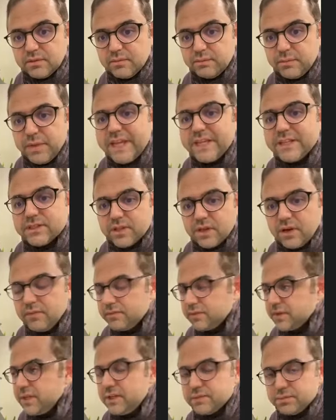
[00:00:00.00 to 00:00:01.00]
based
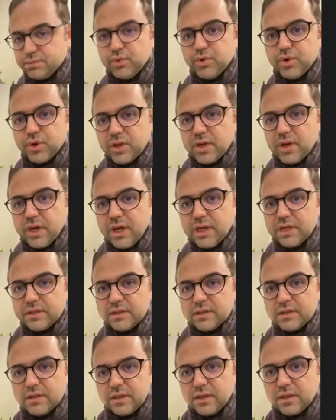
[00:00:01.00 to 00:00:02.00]
of this book, I
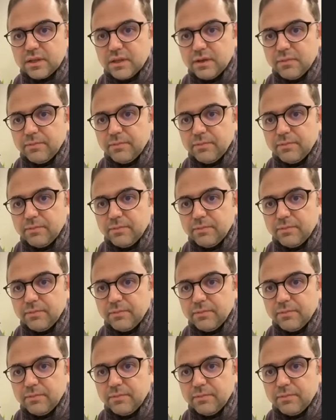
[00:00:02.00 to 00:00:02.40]
think.